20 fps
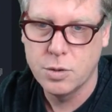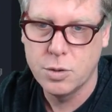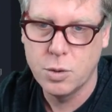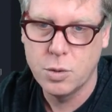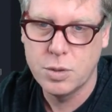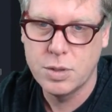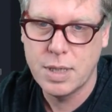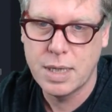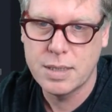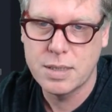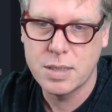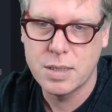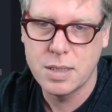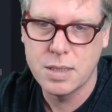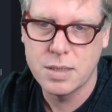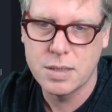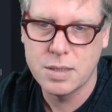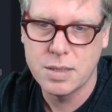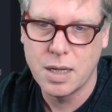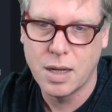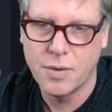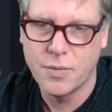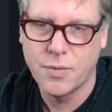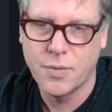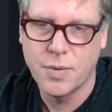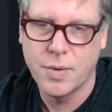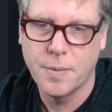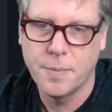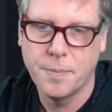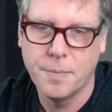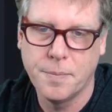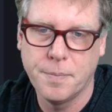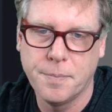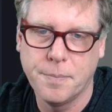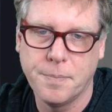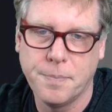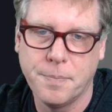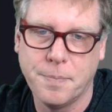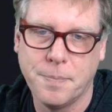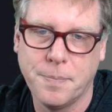to test this stuff.
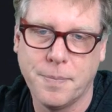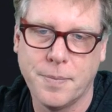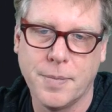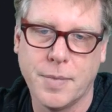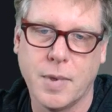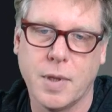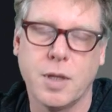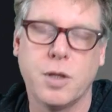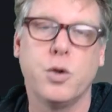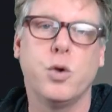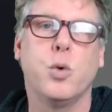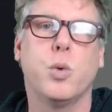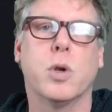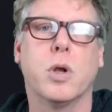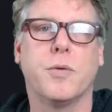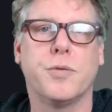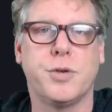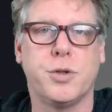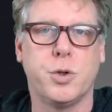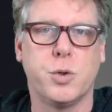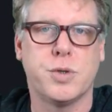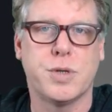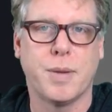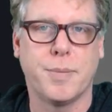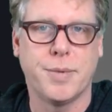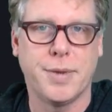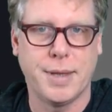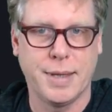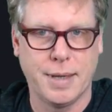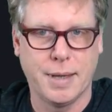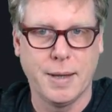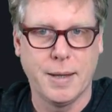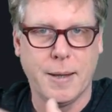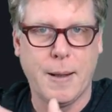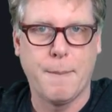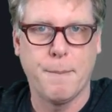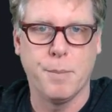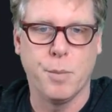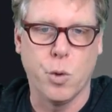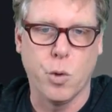You will obviously do something
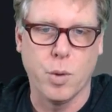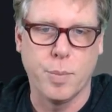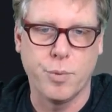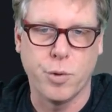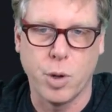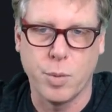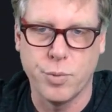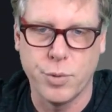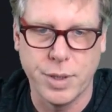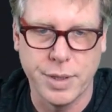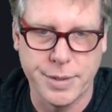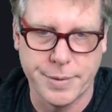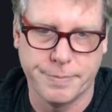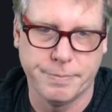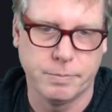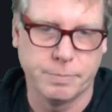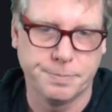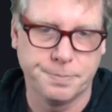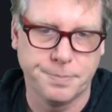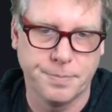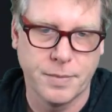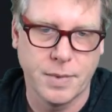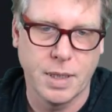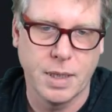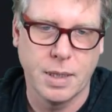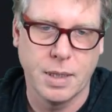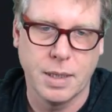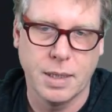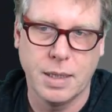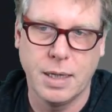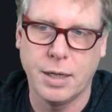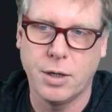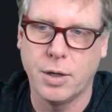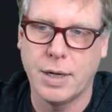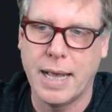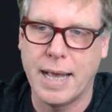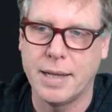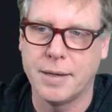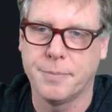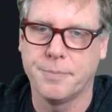more appropriate. Click
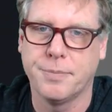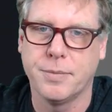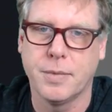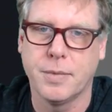on add.